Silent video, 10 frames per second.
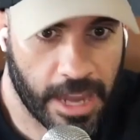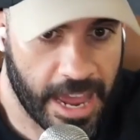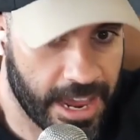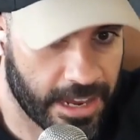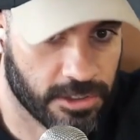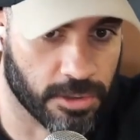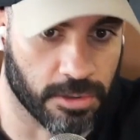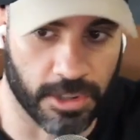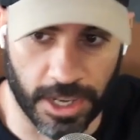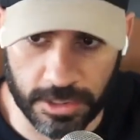ads, or
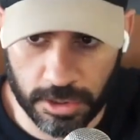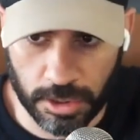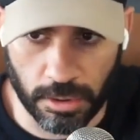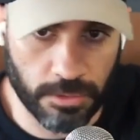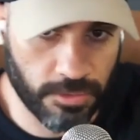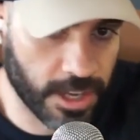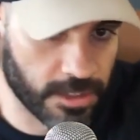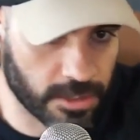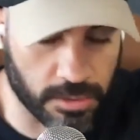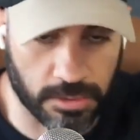let's throw
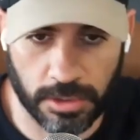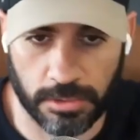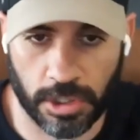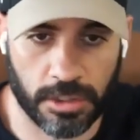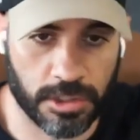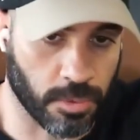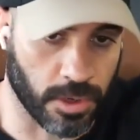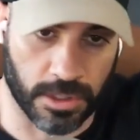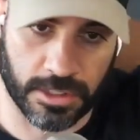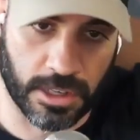events, or to Charlie's
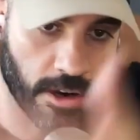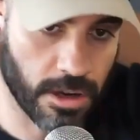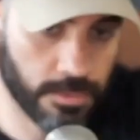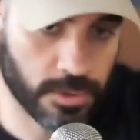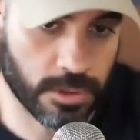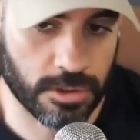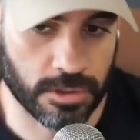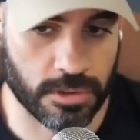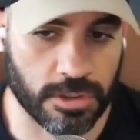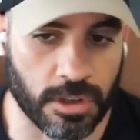point, let's hire
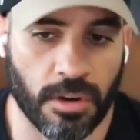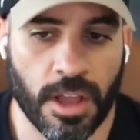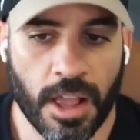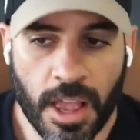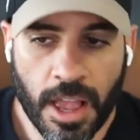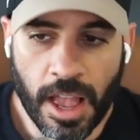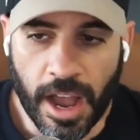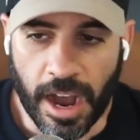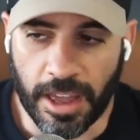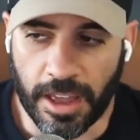influencers. And so
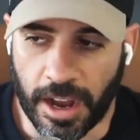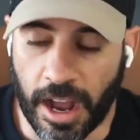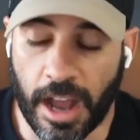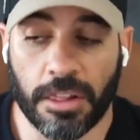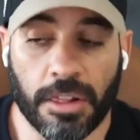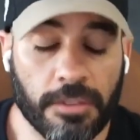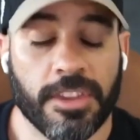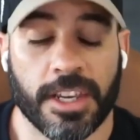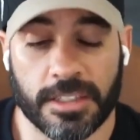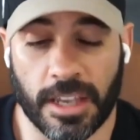I love
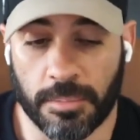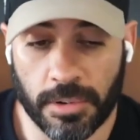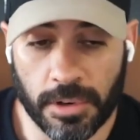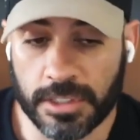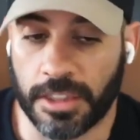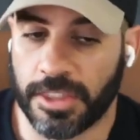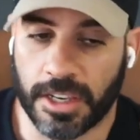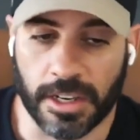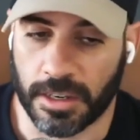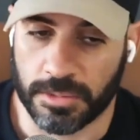the example because I
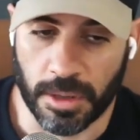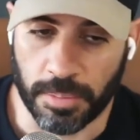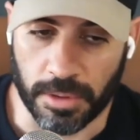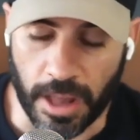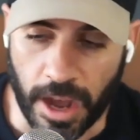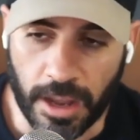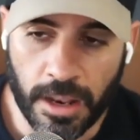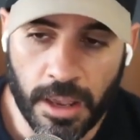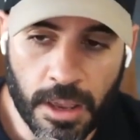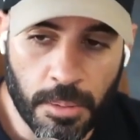think it comes up a
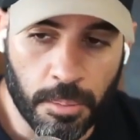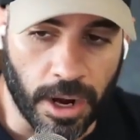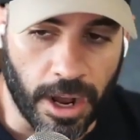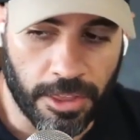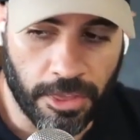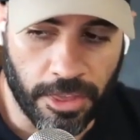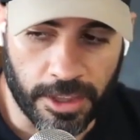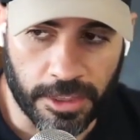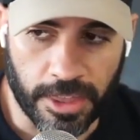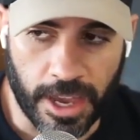lot, but I
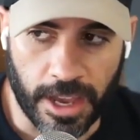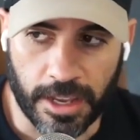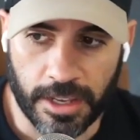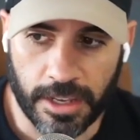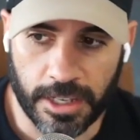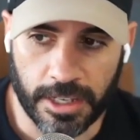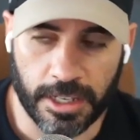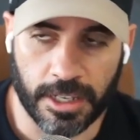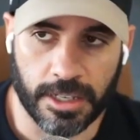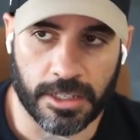think that it
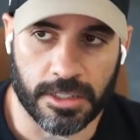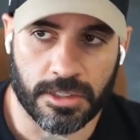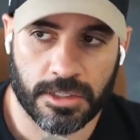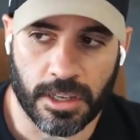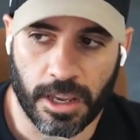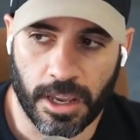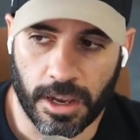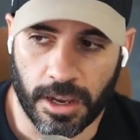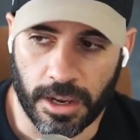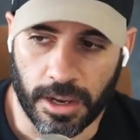is,
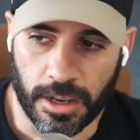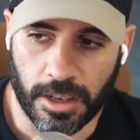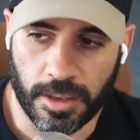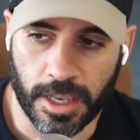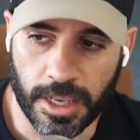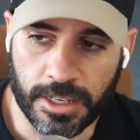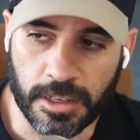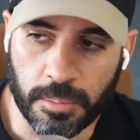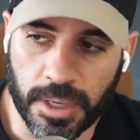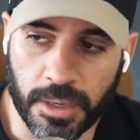it
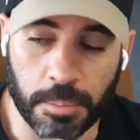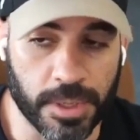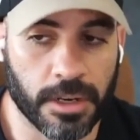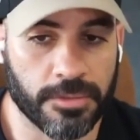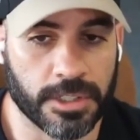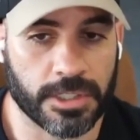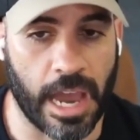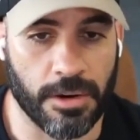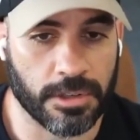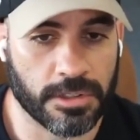can be a bit of a
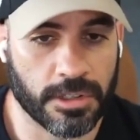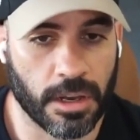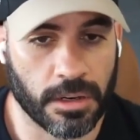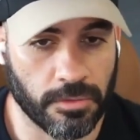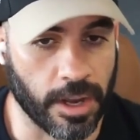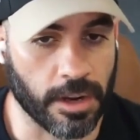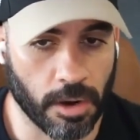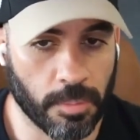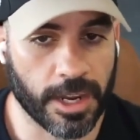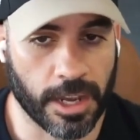siren song of like,
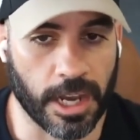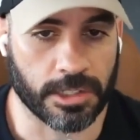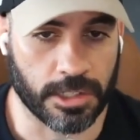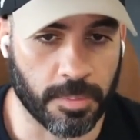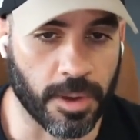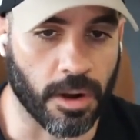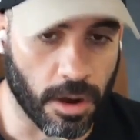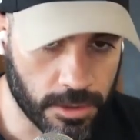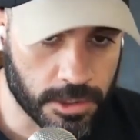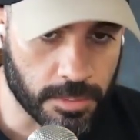oh my gosh, I spent
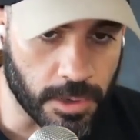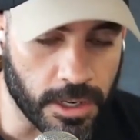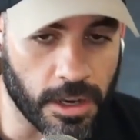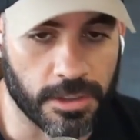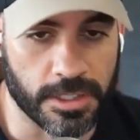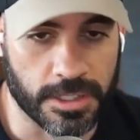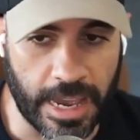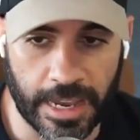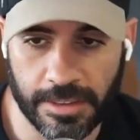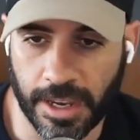all this money on this
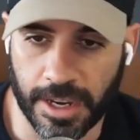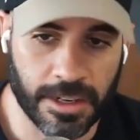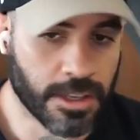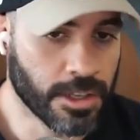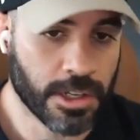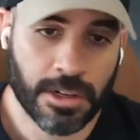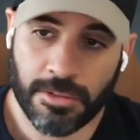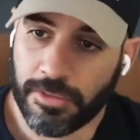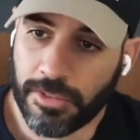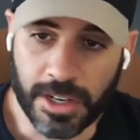ad. Like,
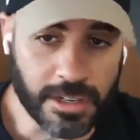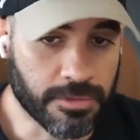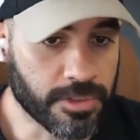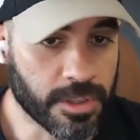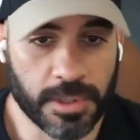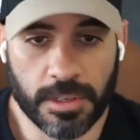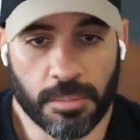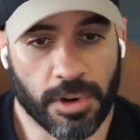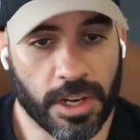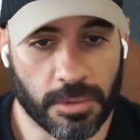can flip it into
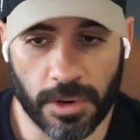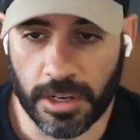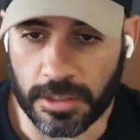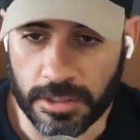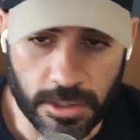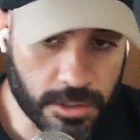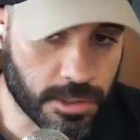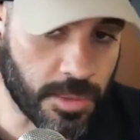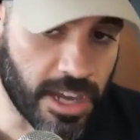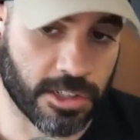brand awareness, start
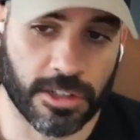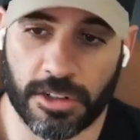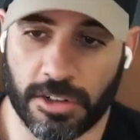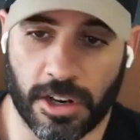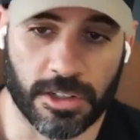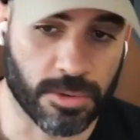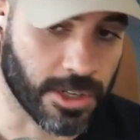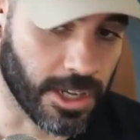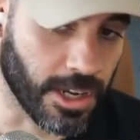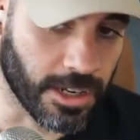smashing it across
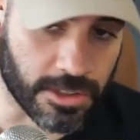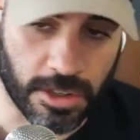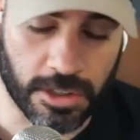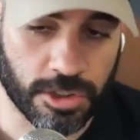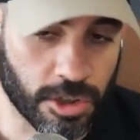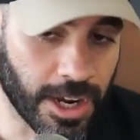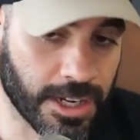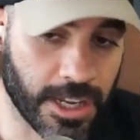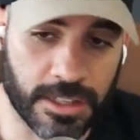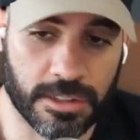organic, start try
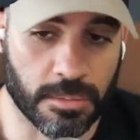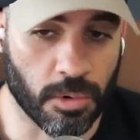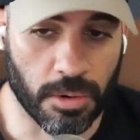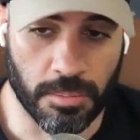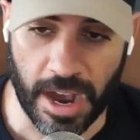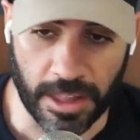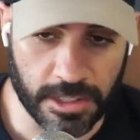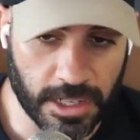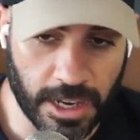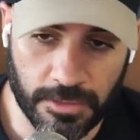and get some more
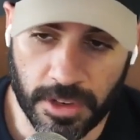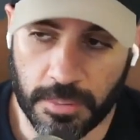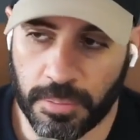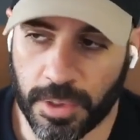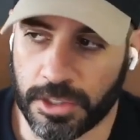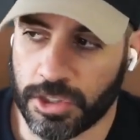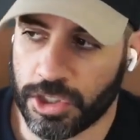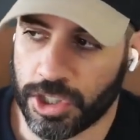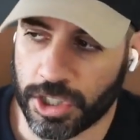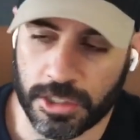mileage out of it. But
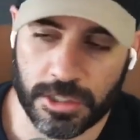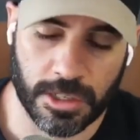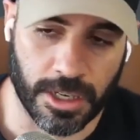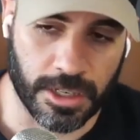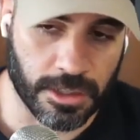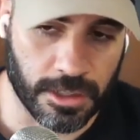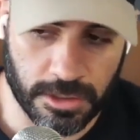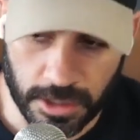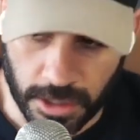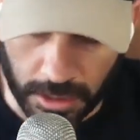just like
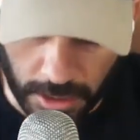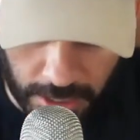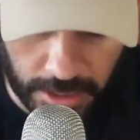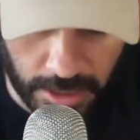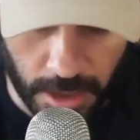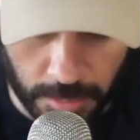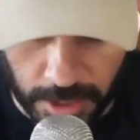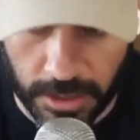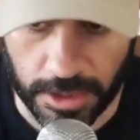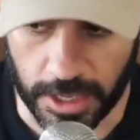there's a
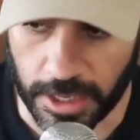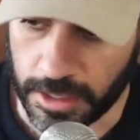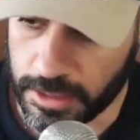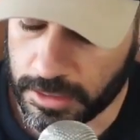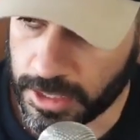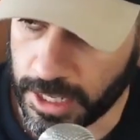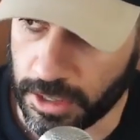economic thingy to get